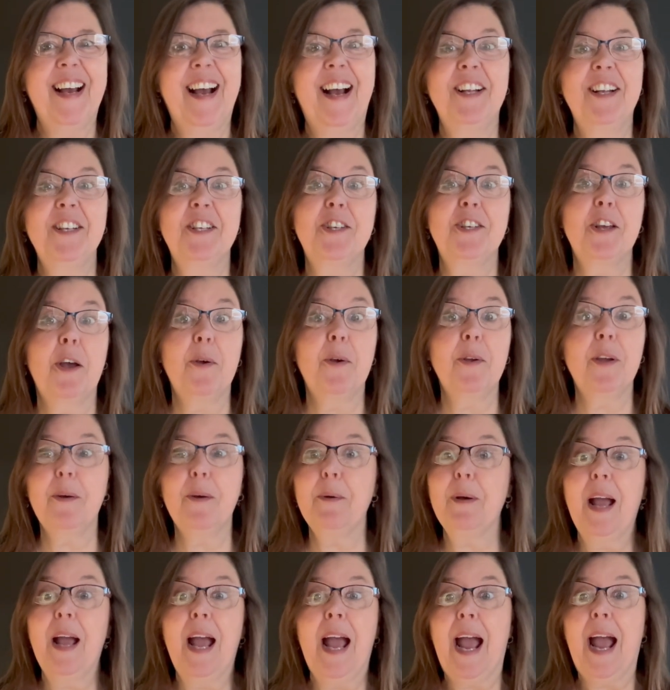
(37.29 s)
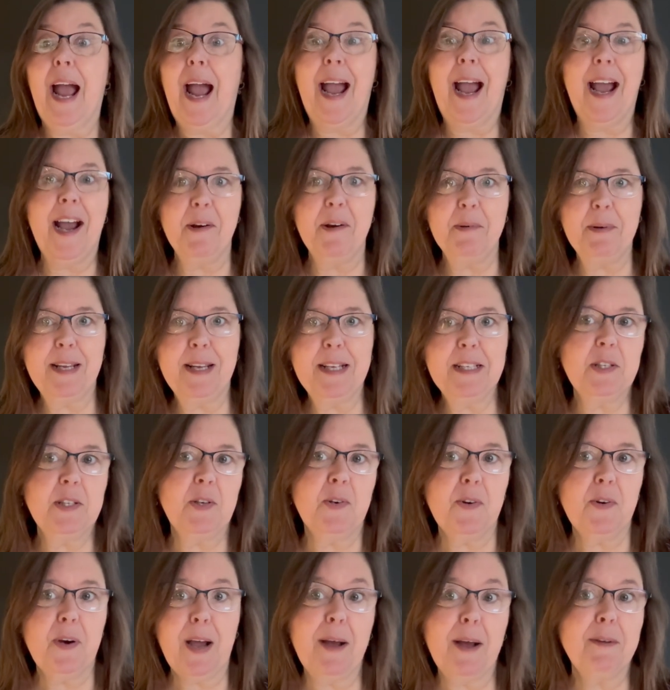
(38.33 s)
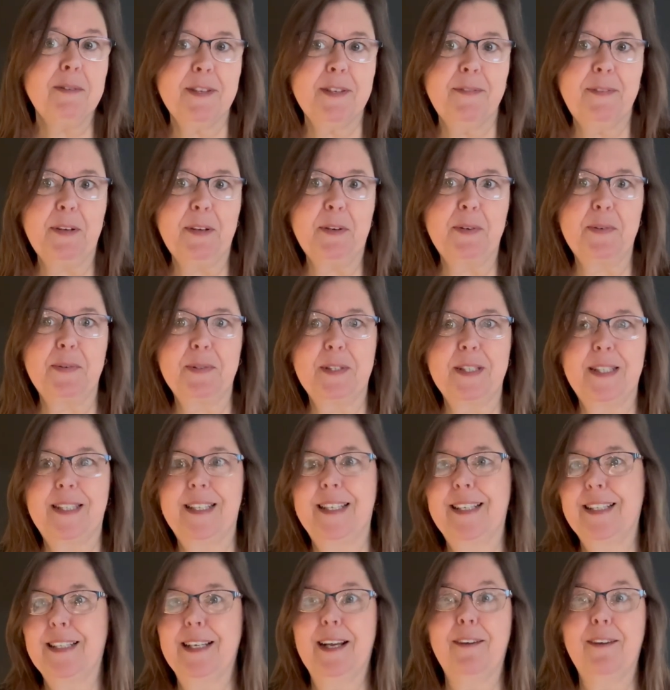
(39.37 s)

and show you how easy or how difficult it is.